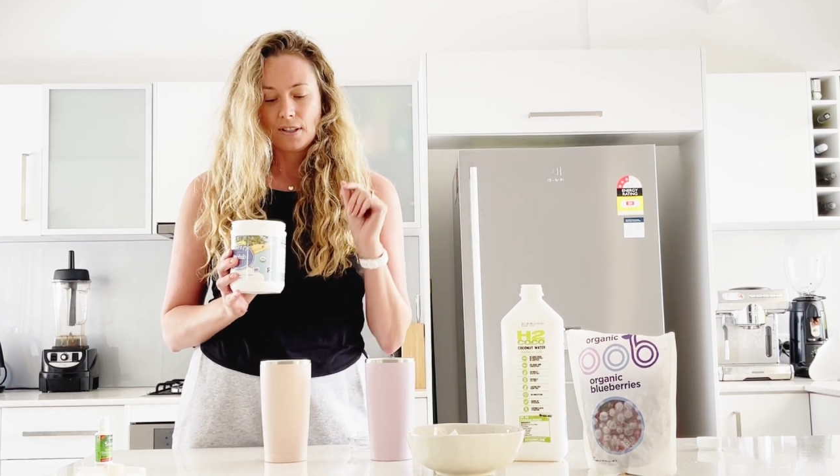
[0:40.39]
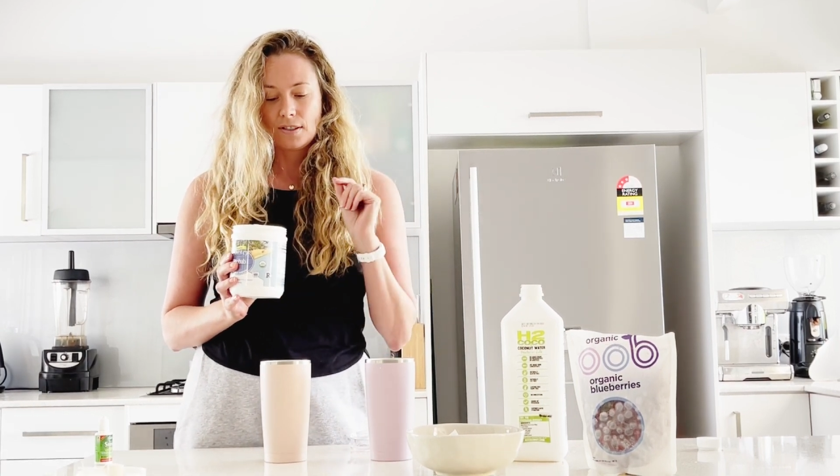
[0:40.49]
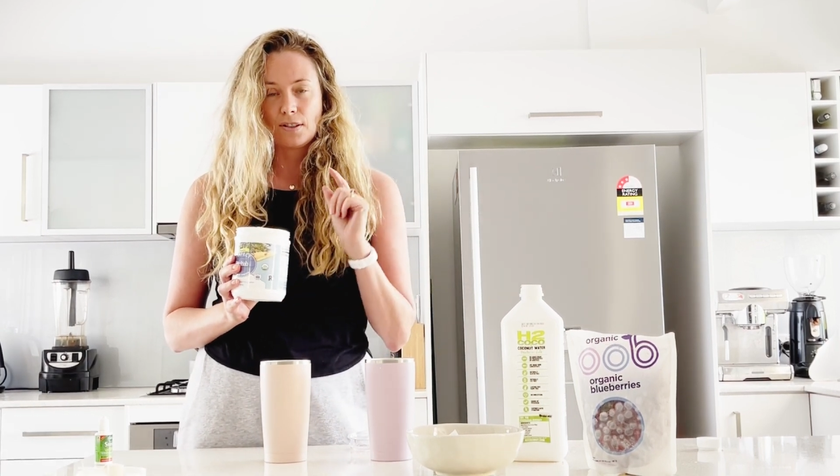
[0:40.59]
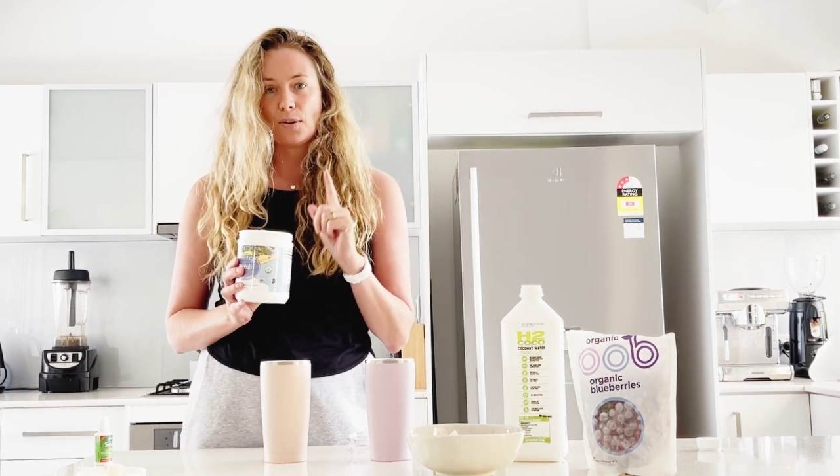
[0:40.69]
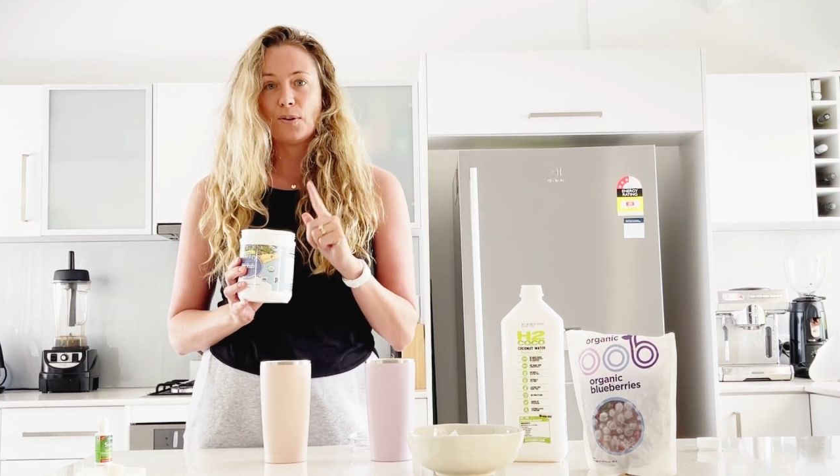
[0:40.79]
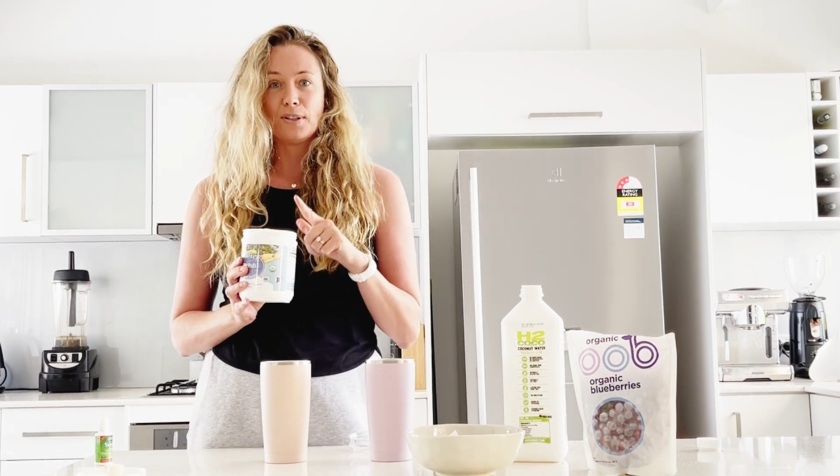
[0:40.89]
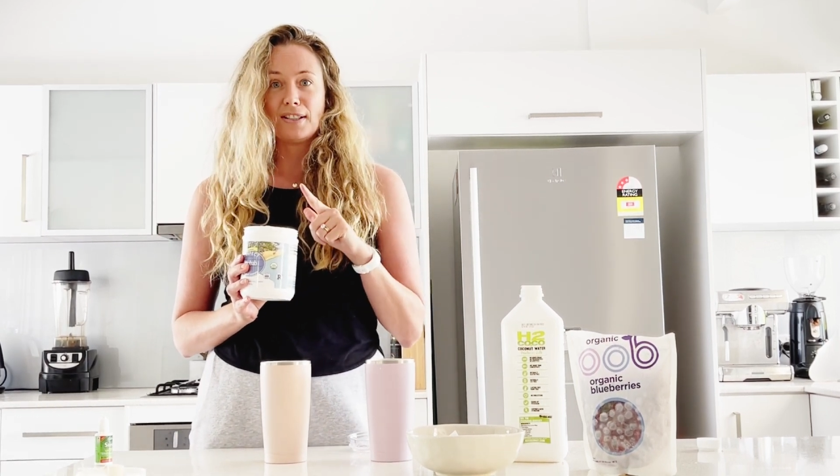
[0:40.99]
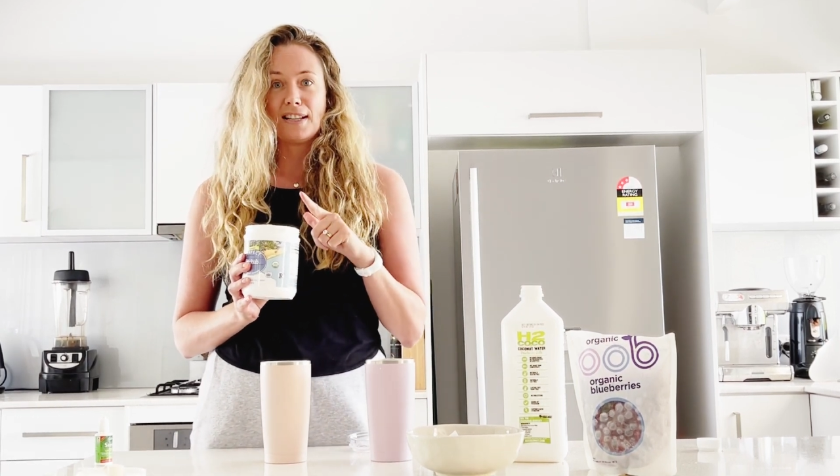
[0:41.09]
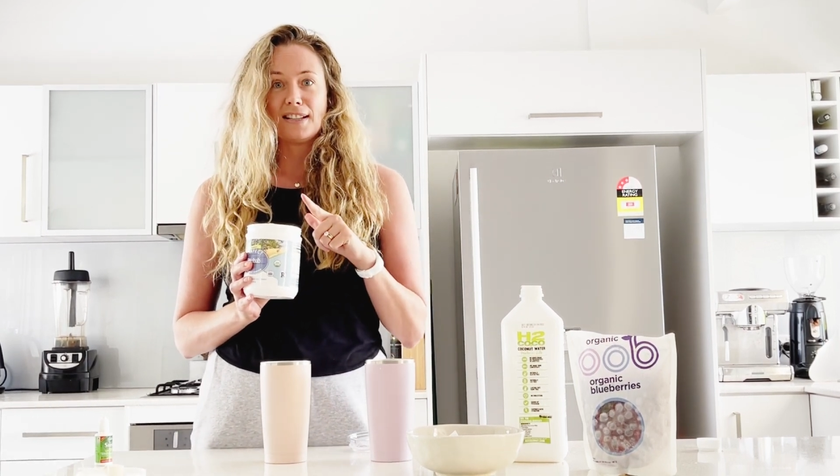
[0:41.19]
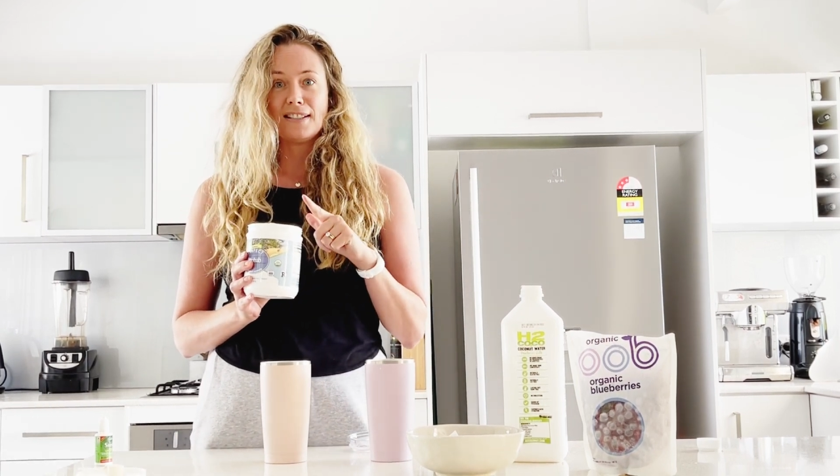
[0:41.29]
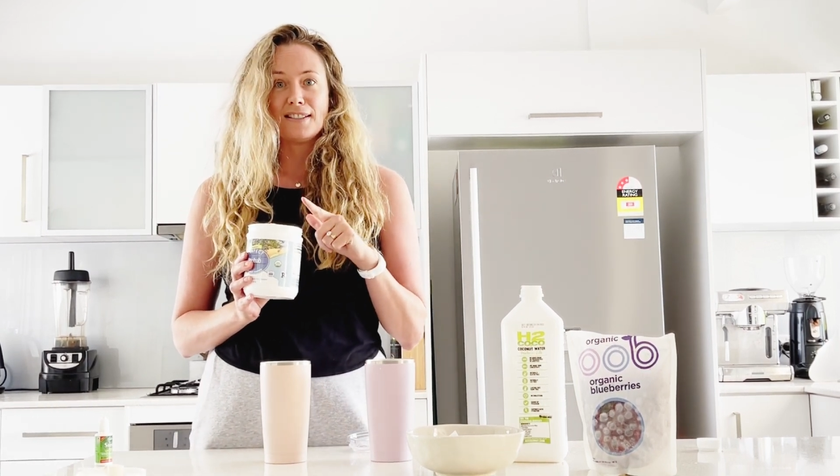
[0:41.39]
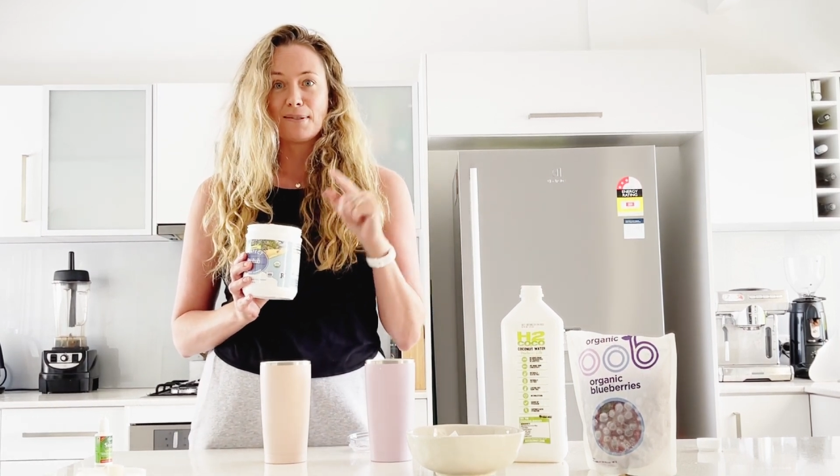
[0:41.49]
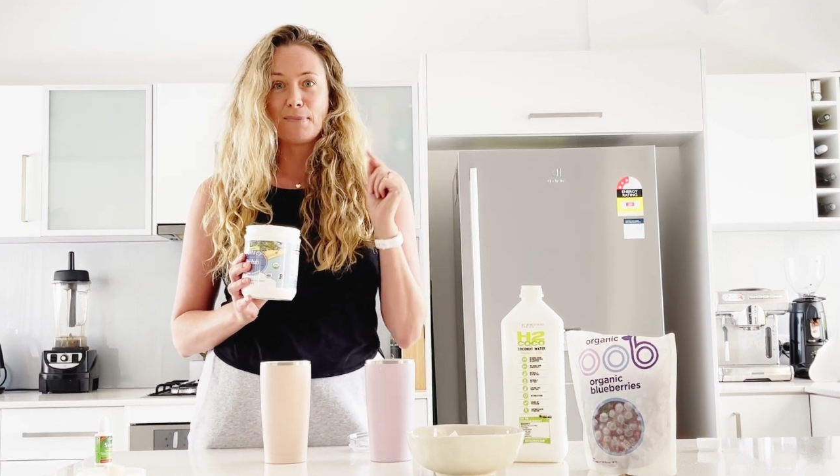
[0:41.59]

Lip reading: So all you need to